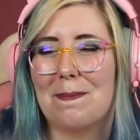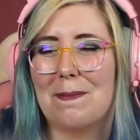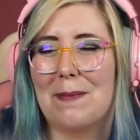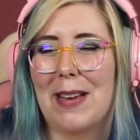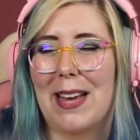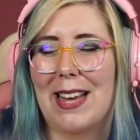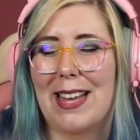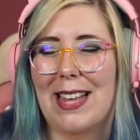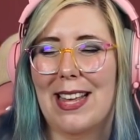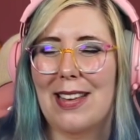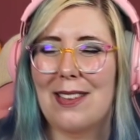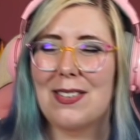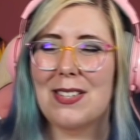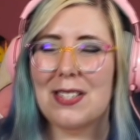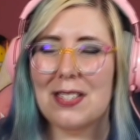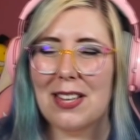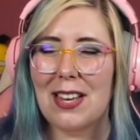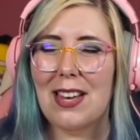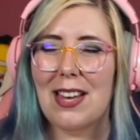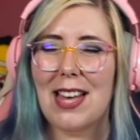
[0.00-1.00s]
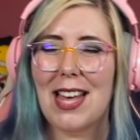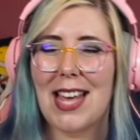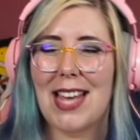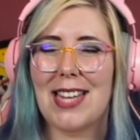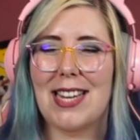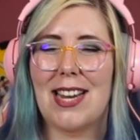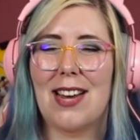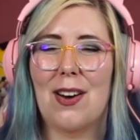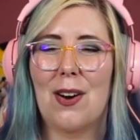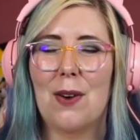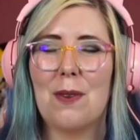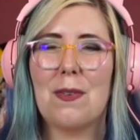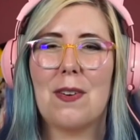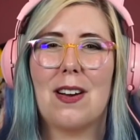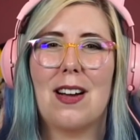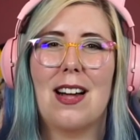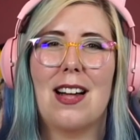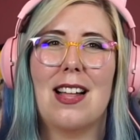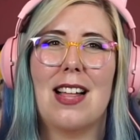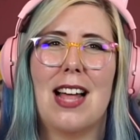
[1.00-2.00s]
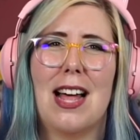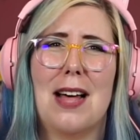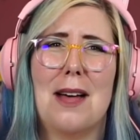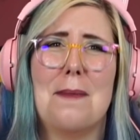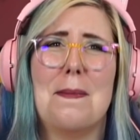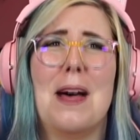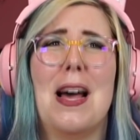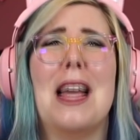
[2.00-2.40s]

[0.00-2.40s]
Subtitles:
But it was good overall.